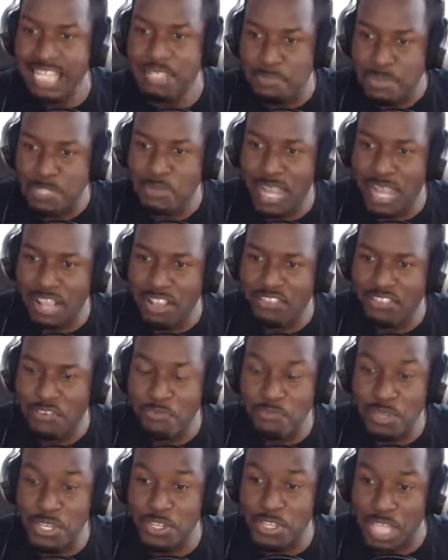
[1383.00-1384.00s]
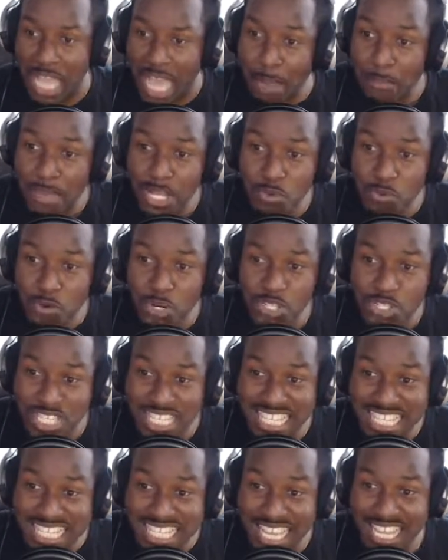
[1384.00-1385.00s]
That's why I love him, because how many words
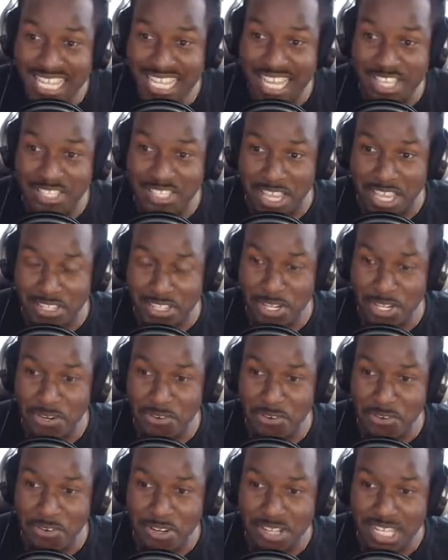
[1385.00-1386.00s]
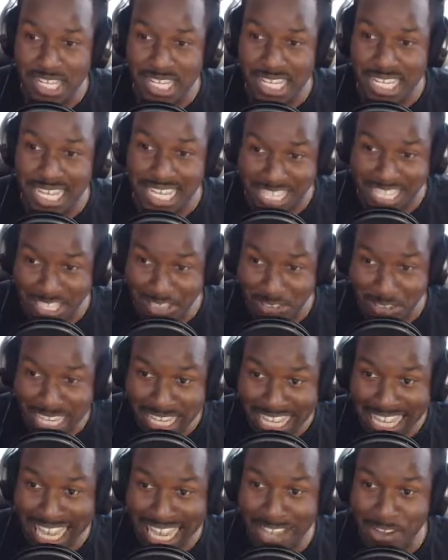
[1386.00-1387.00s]
does he say in that show? You
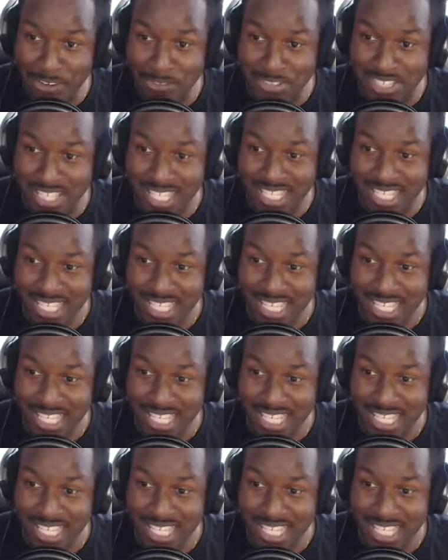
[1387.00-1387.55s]
can count.